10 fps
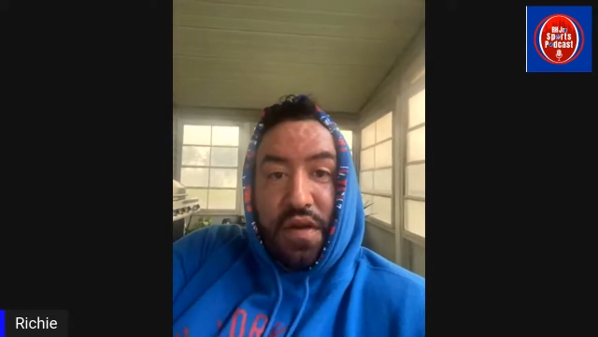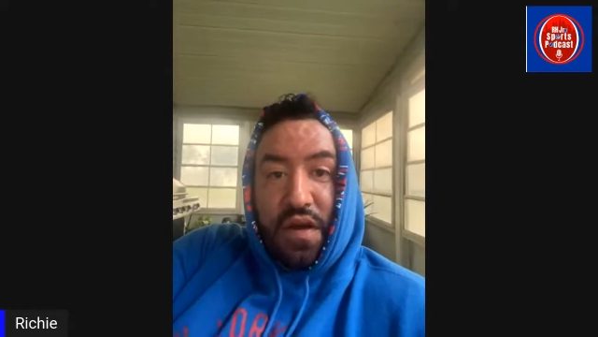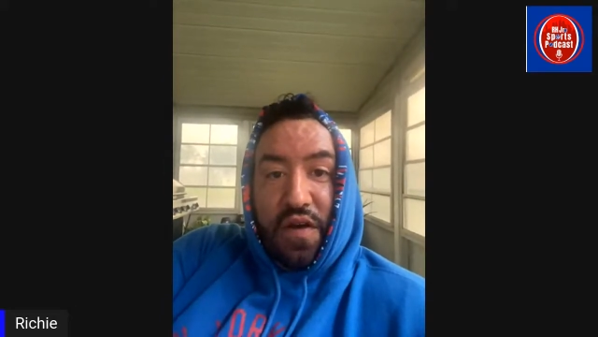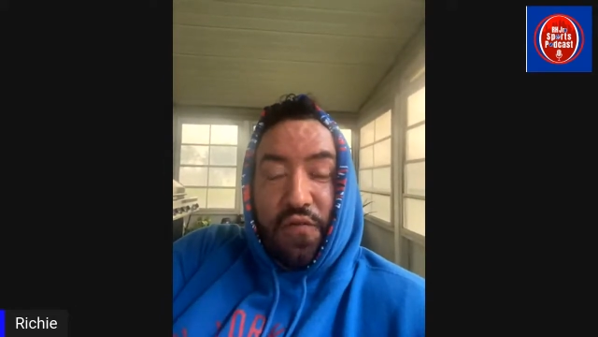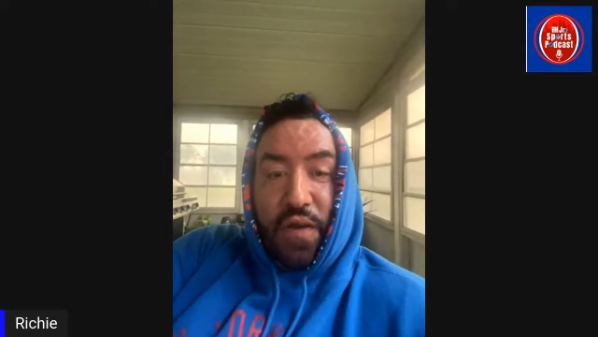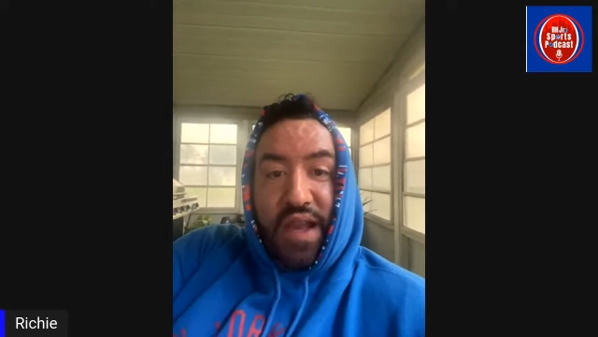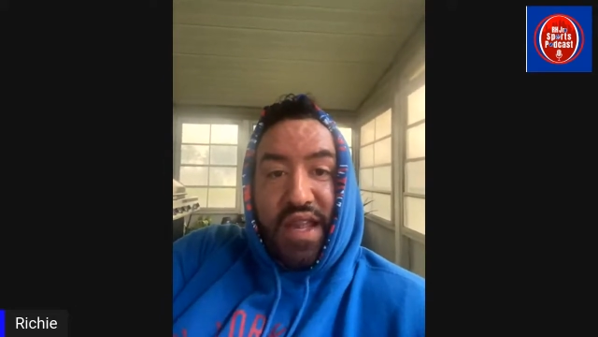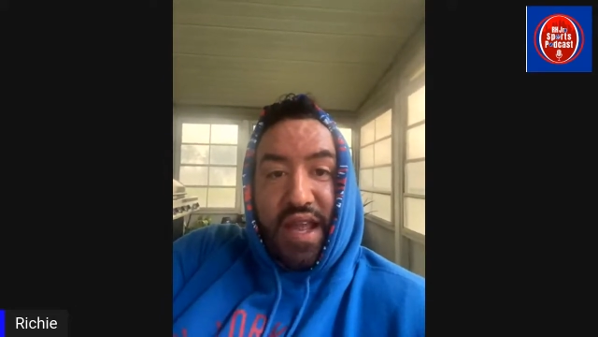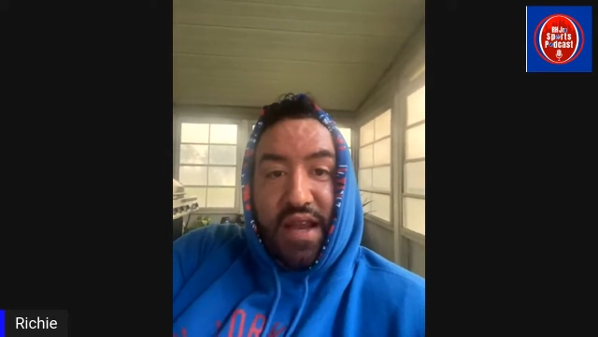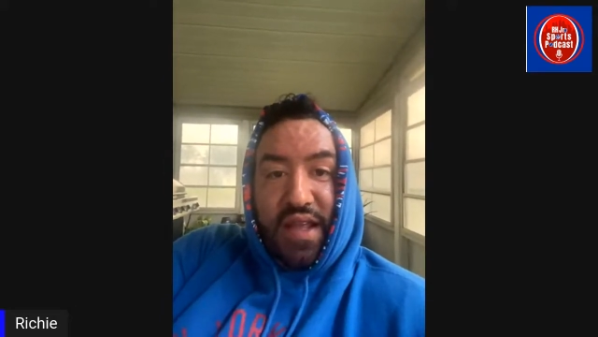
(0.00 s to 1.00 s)
of Week
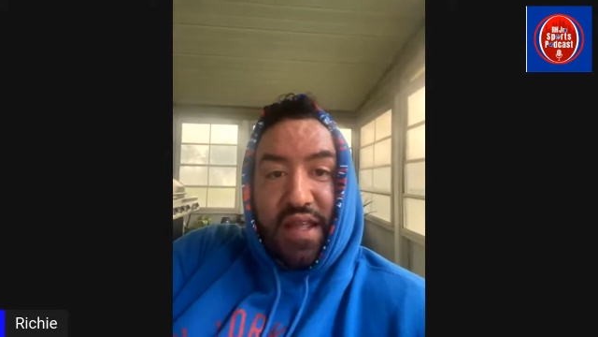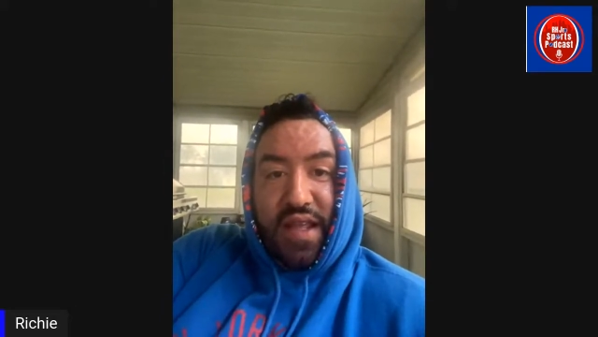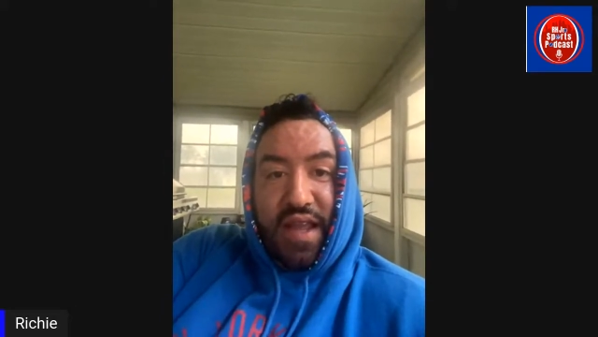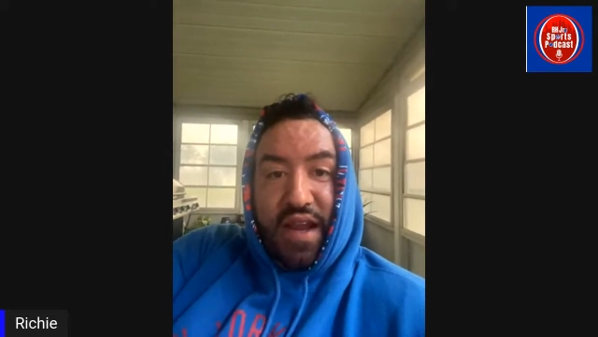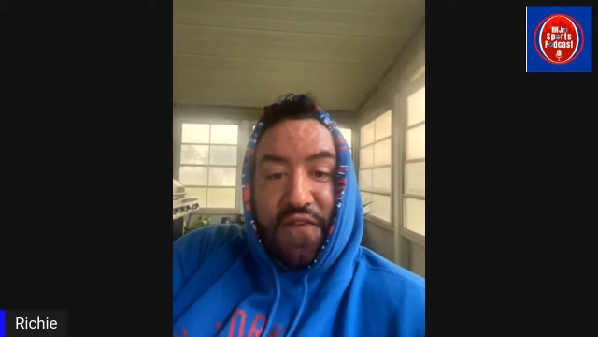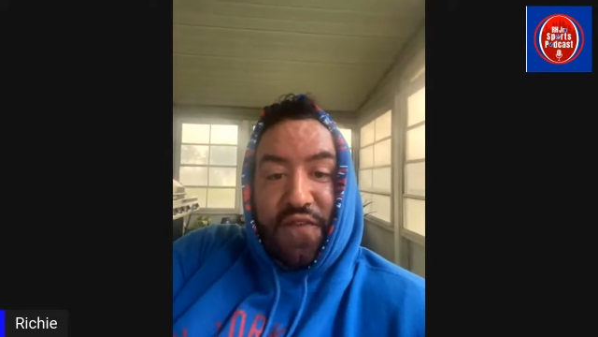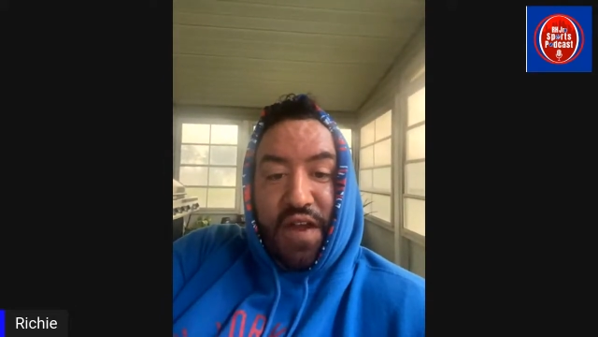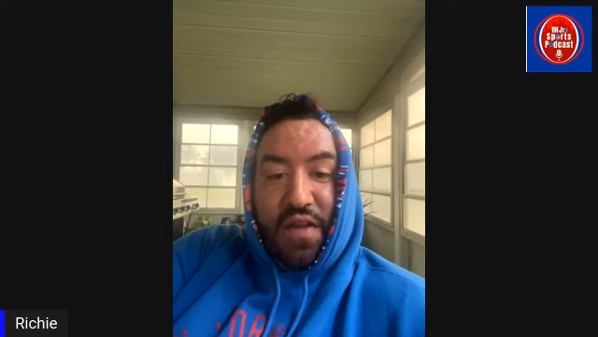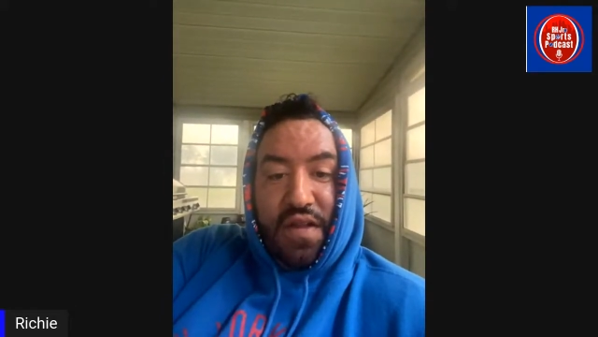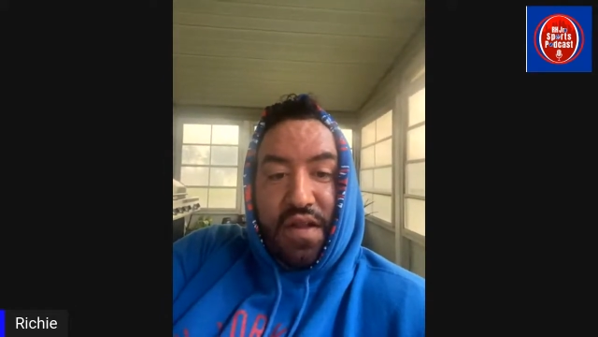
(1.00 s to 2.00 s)
10 in the
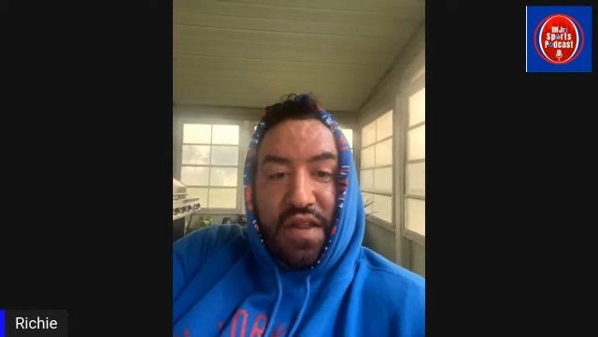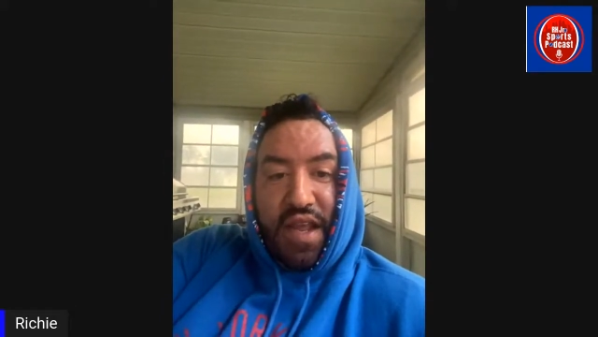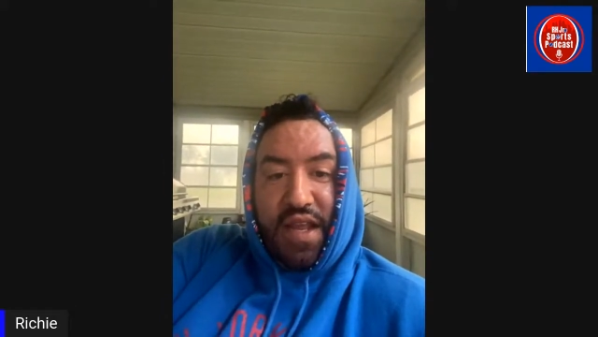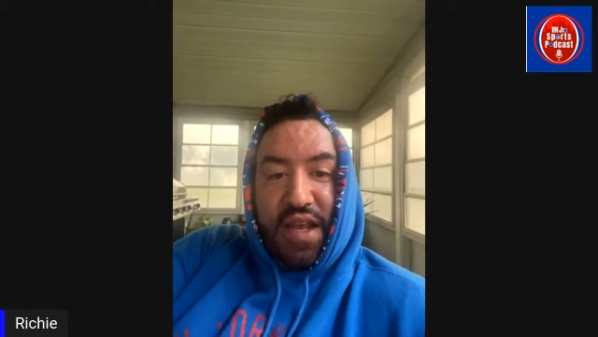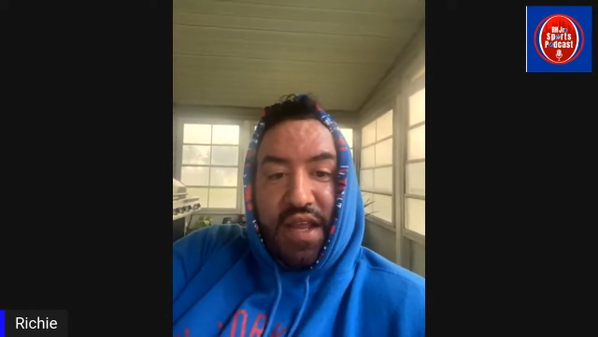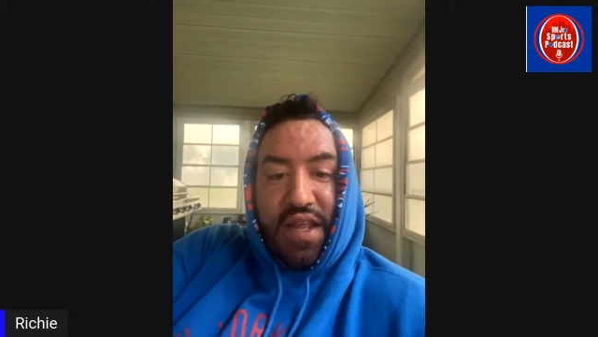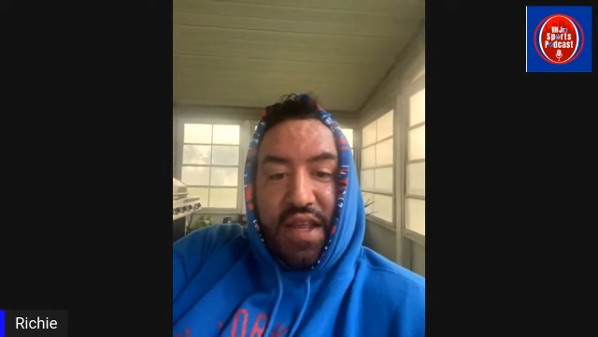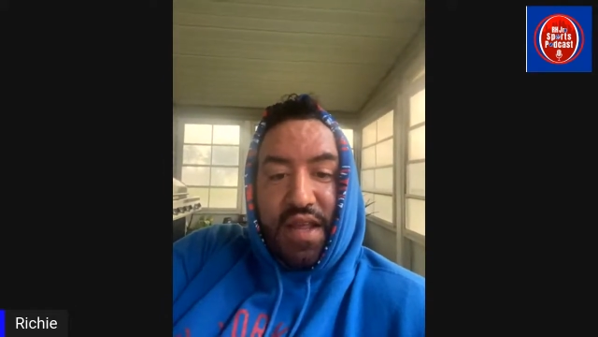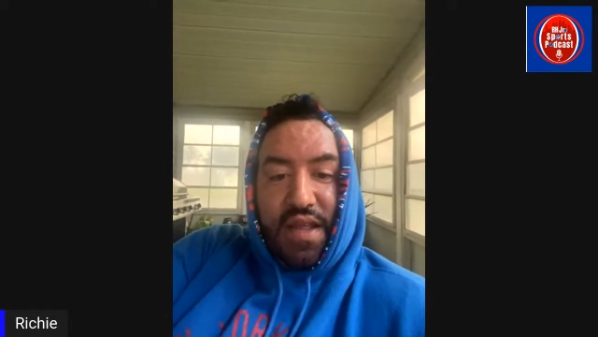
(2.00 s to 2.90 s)
NFL. Take it easy.